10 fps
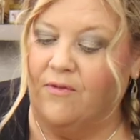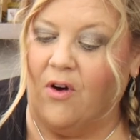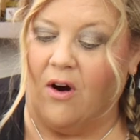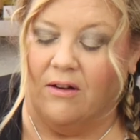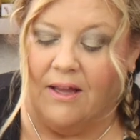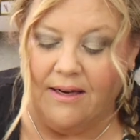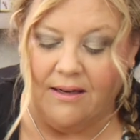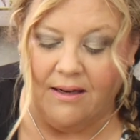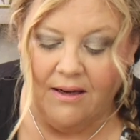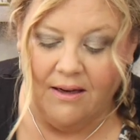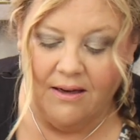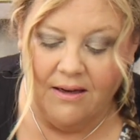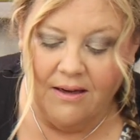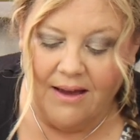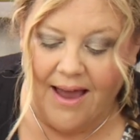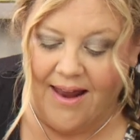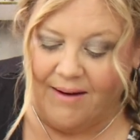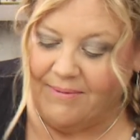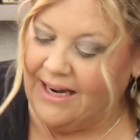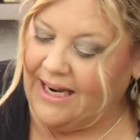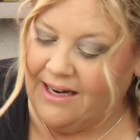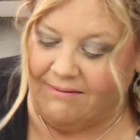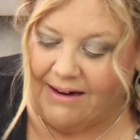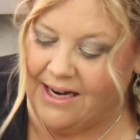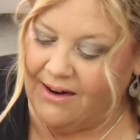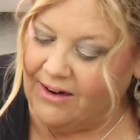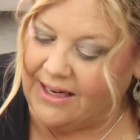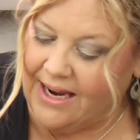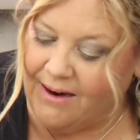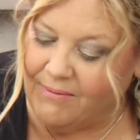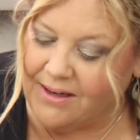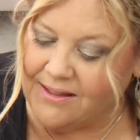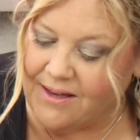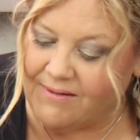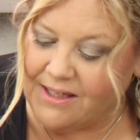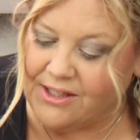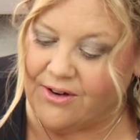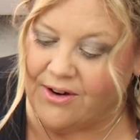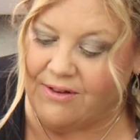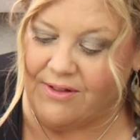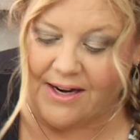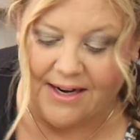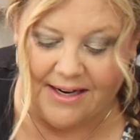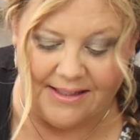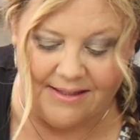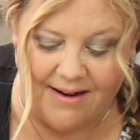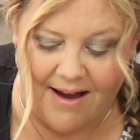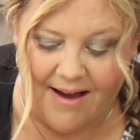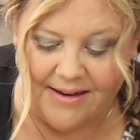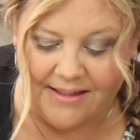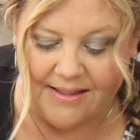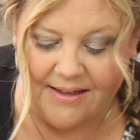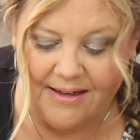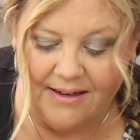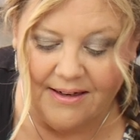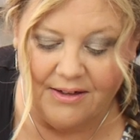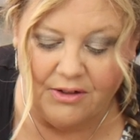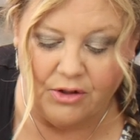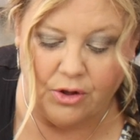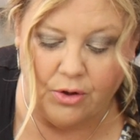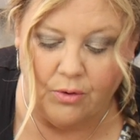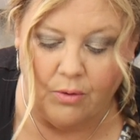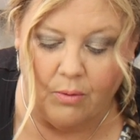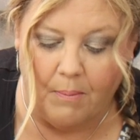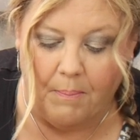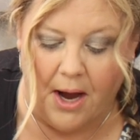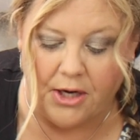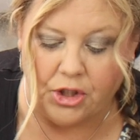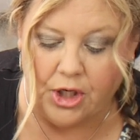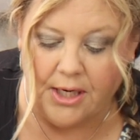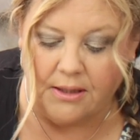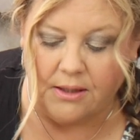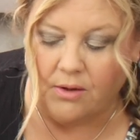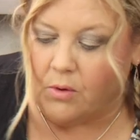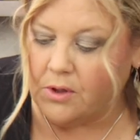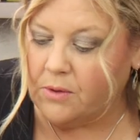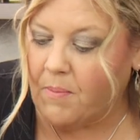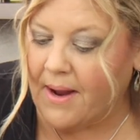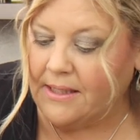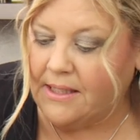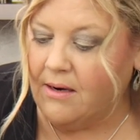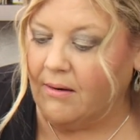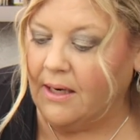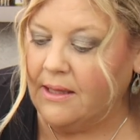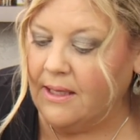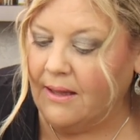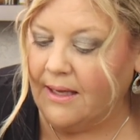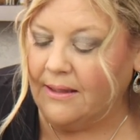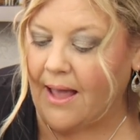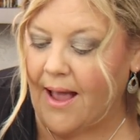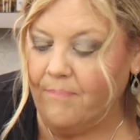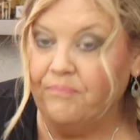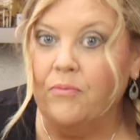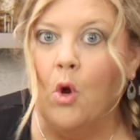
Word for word: of garlic and I'm going to eat it right here on camera because I want to show you that it is not too pungent or spicy or anything like that.